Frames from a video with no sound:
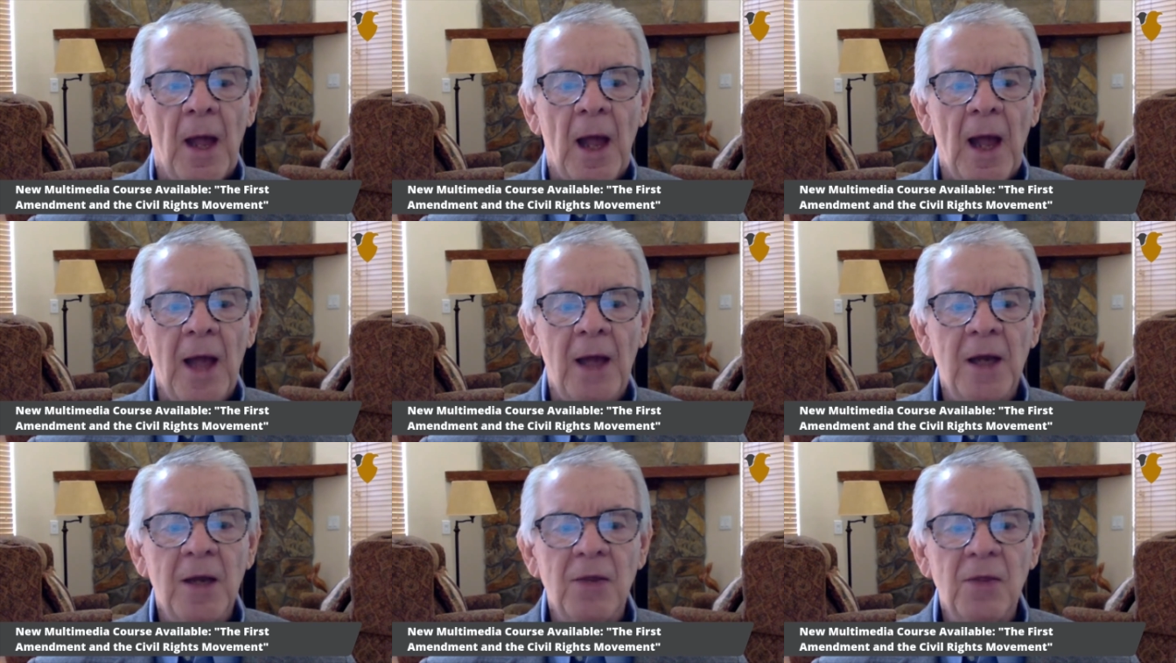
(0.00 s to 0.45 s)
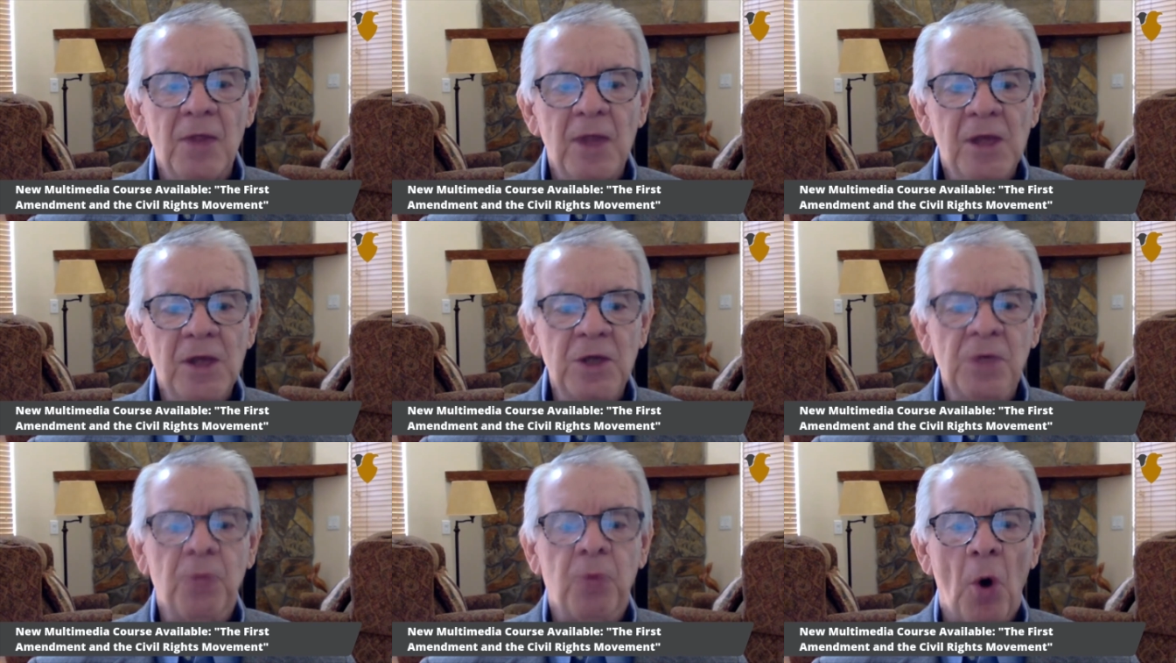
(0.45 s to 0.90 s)
And in
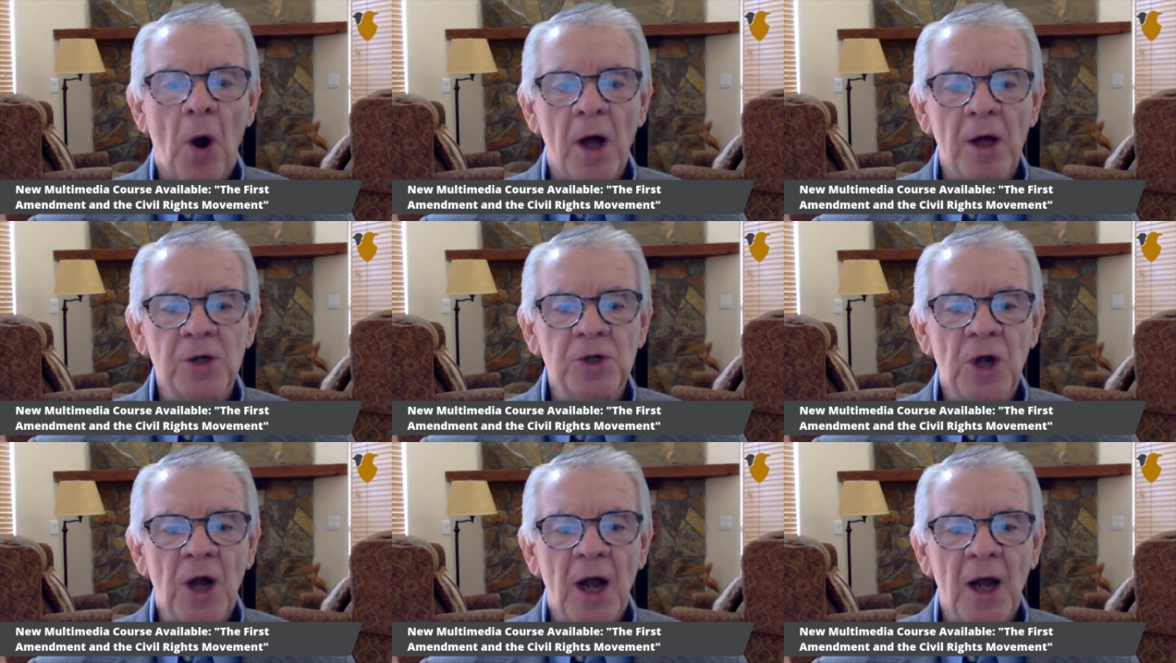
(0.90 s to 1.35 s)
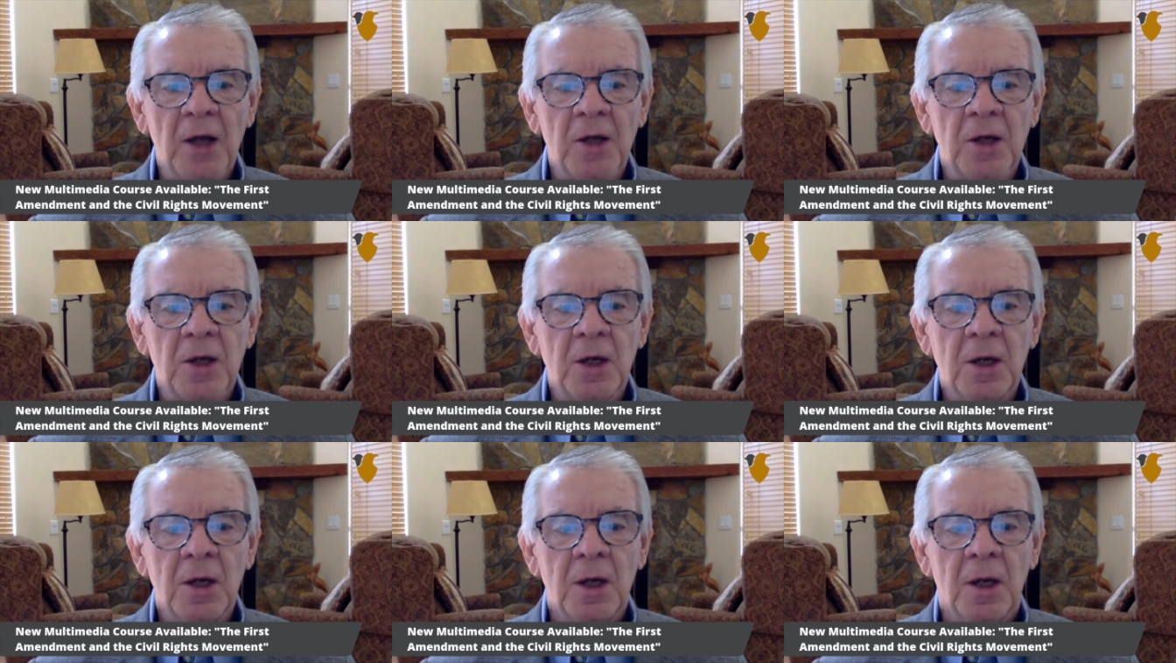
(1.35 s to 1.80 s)
this project,
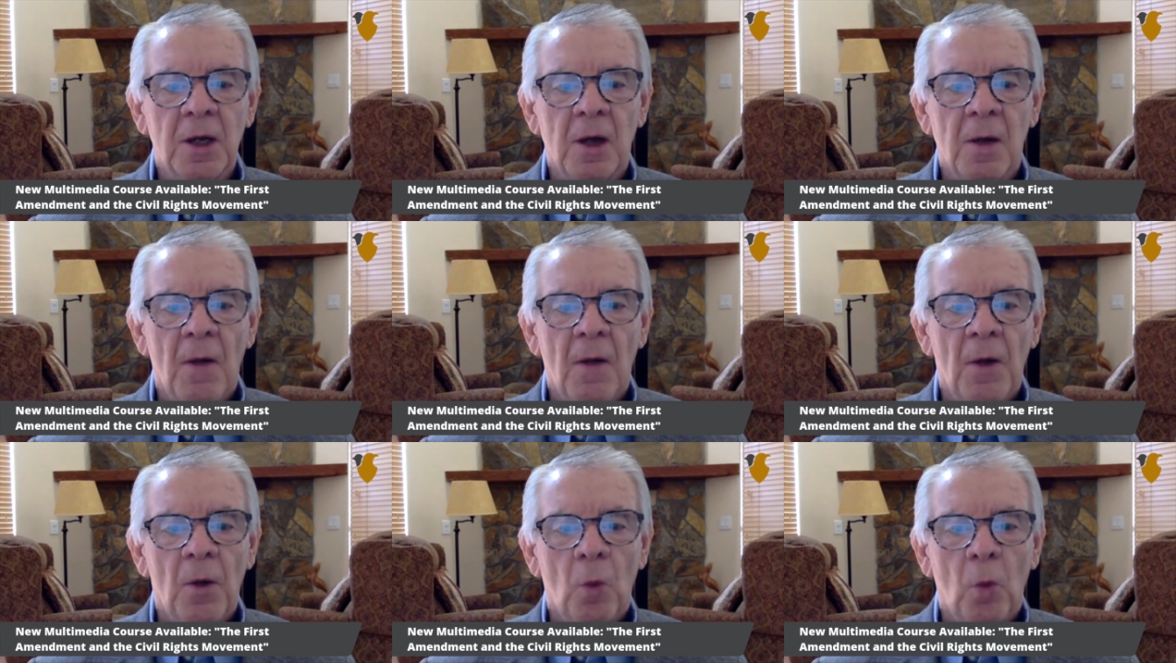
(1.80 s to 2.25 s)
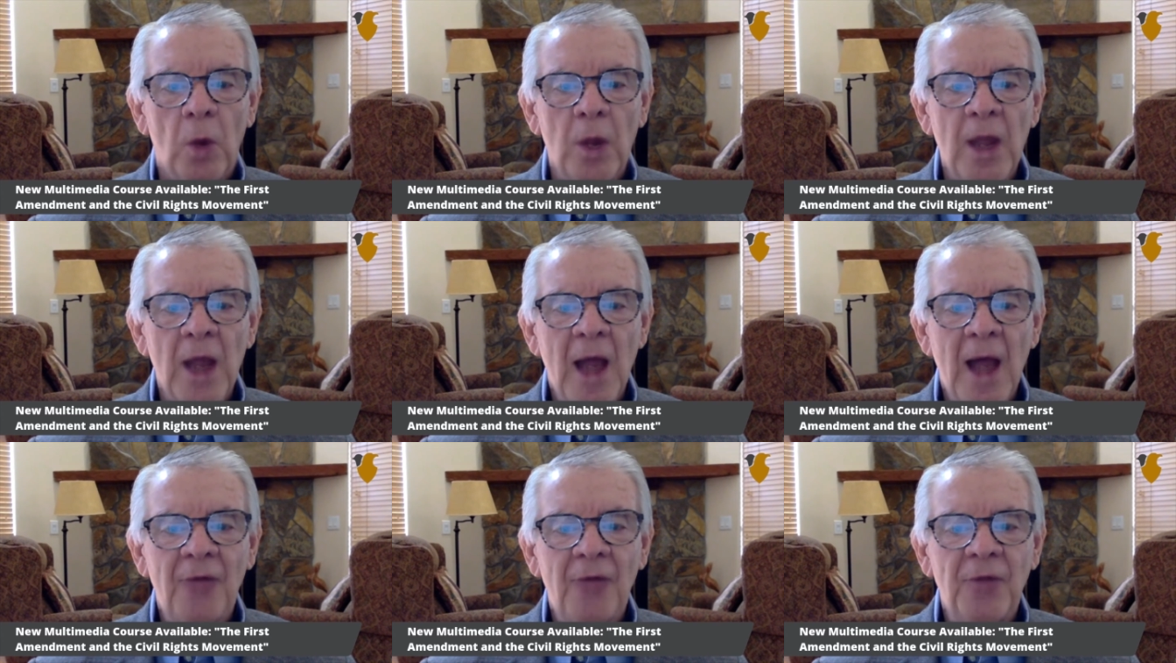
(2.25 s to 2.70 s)
we
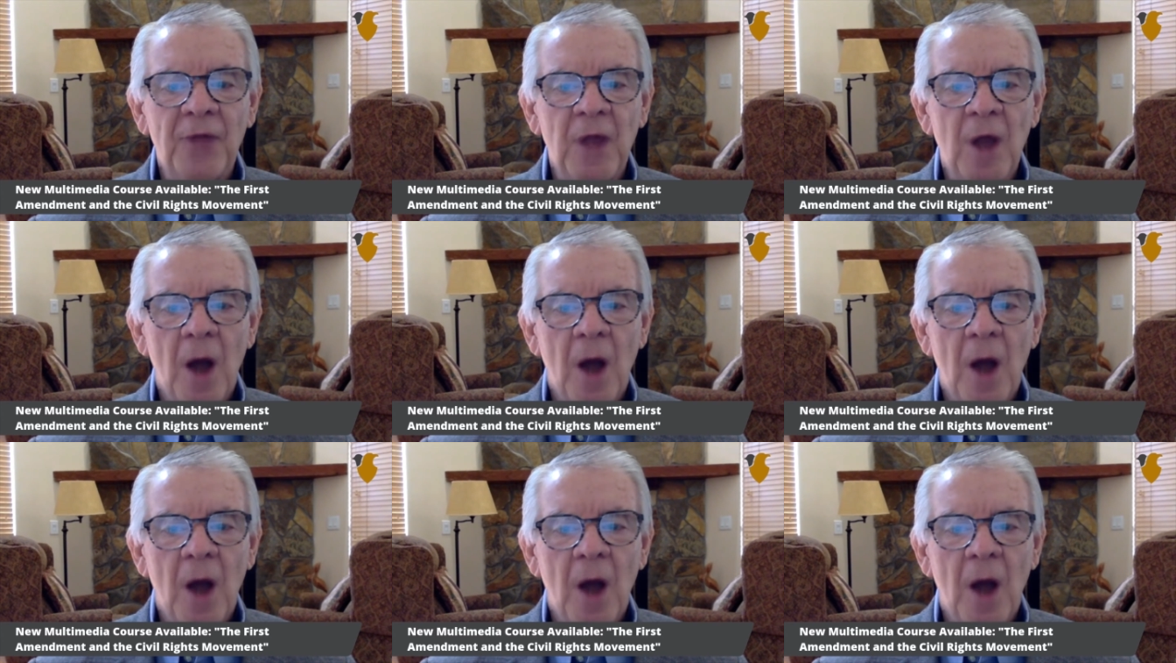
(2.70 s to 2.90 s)
had the